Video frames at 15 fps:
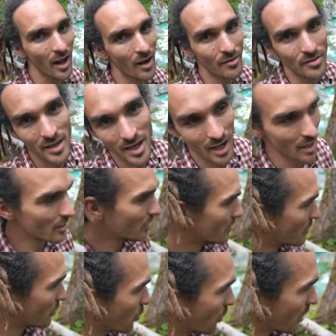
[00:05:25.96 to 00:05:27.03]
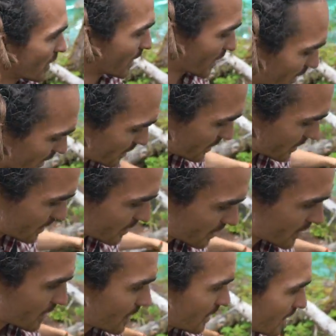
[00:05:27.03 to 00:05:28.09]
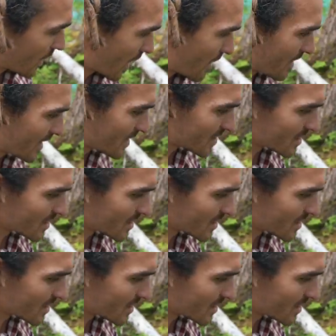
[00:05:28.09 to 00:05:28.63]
love the colour of the water here. I think